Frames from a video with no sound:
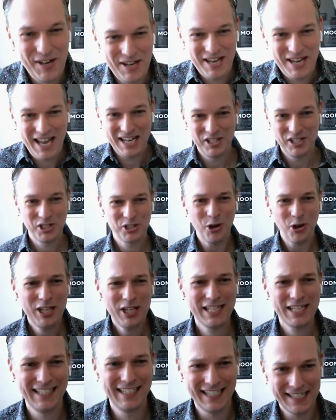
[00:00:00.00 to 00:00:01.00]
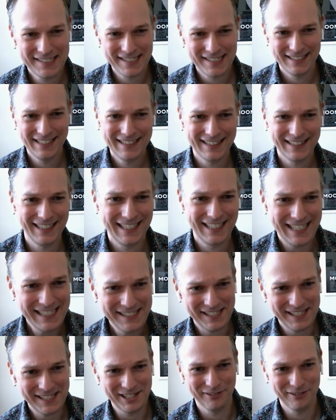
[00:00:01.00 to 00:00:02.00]
Shockingly, it's a little
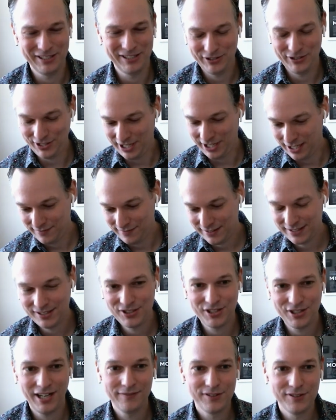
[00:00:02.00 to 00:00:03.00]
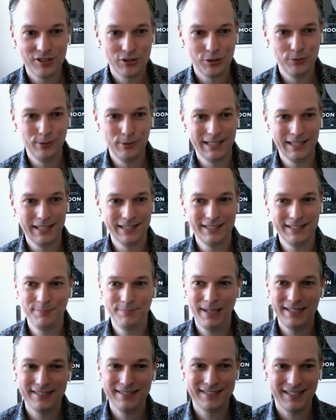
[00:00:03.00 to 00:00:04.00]
easier in Java because Java's tooling is better
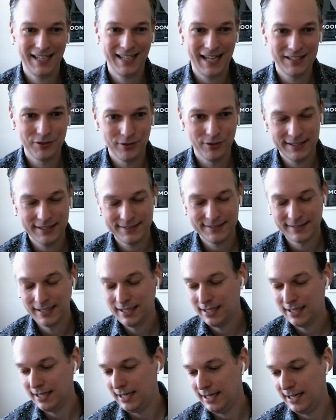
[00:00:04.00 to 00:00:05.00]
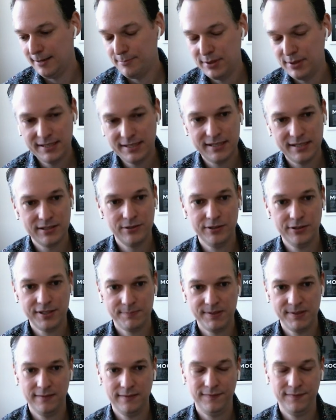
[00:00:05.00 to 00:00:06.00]
to handle this, but this is not
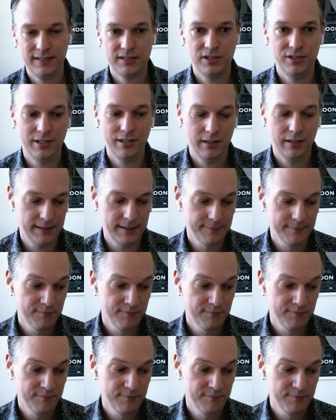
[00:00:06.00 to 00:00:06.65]
specific to Java.